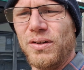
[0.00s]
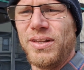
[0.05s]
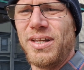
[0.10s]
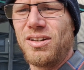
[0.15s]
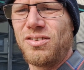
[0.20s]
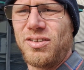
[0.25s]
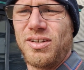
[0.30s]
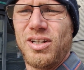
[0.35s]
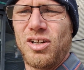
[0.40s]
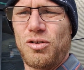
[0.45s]

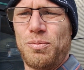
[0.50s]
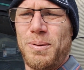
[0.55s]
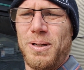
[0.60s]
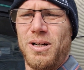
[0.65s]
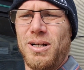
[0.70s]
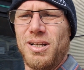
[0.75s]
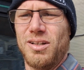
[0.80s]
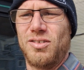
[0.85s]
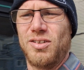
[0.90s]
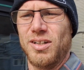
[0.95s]
this and
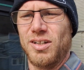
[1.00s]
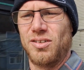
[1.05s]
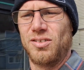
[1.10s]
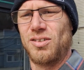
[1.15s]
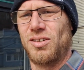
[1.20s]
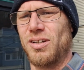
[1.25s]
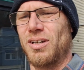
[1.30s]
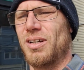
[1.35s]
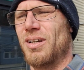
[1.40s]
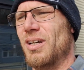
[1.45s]
experience
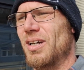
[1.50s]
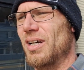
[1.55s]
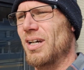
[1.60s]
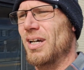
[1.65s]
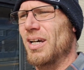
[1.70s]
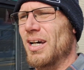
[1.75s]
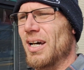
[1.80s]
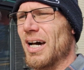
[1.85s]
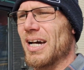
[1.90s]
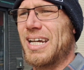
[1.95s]
this.
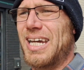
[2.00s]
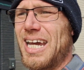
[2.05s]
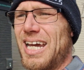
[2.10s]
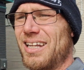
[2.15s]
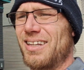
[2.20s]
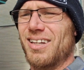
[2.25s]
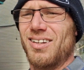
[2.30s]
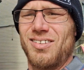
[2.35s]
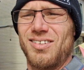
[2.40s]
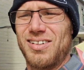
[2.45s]

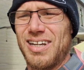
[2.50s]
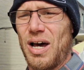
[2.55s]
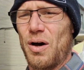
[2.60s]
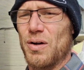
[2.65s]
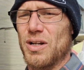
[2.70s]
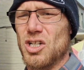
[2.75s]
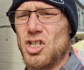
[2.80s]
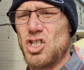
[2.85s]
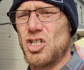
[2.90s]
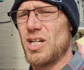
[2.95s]
Again, this is out
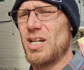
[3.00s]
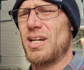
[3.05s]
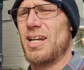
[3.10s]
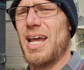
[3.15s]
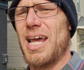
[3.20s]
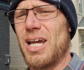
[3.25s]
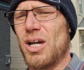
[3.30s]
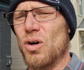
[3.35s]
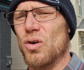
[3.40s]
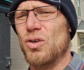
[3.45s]
in
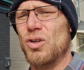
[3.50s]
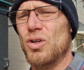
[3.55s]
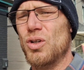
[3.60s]
Chittenango, New